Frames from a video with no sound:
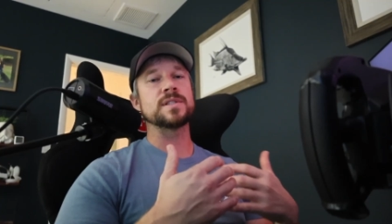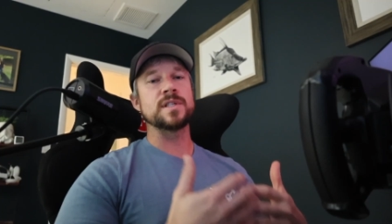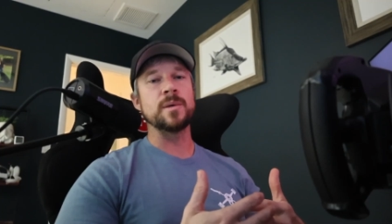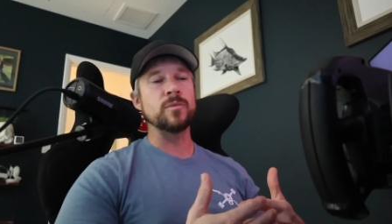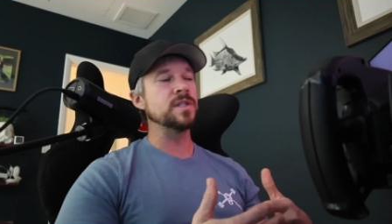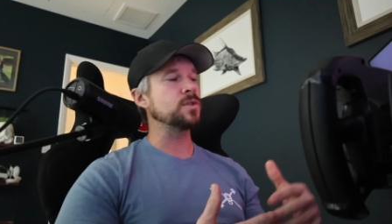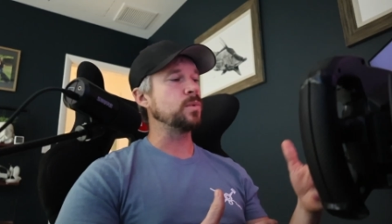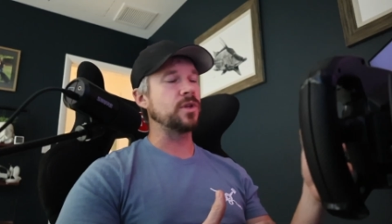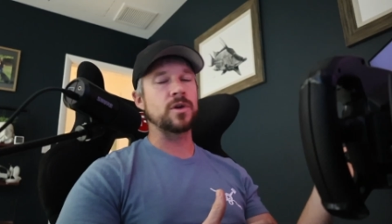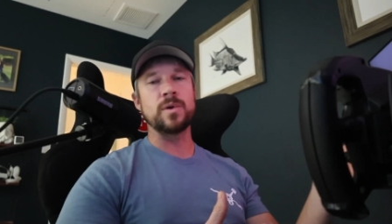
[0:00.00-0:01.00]
seamless
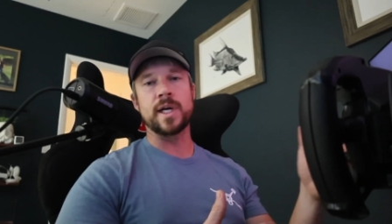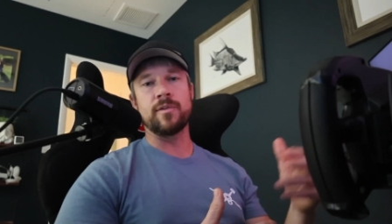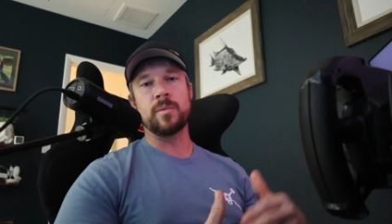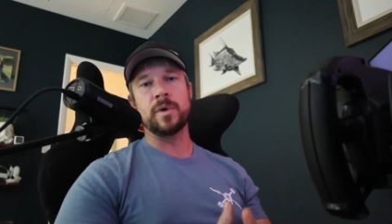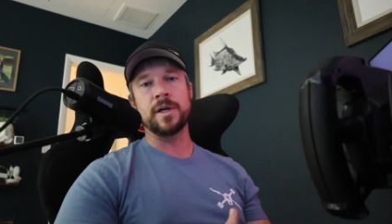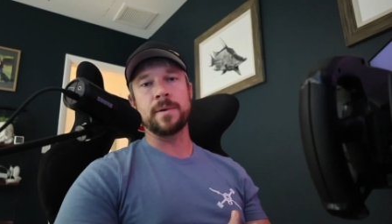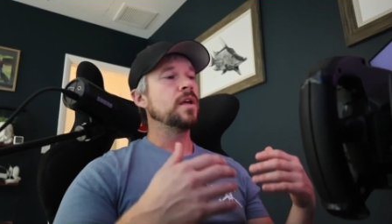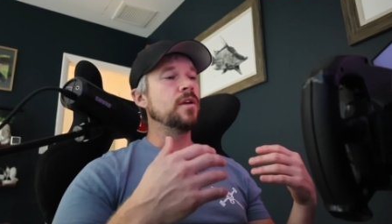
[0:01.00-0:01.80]
with the click of a button.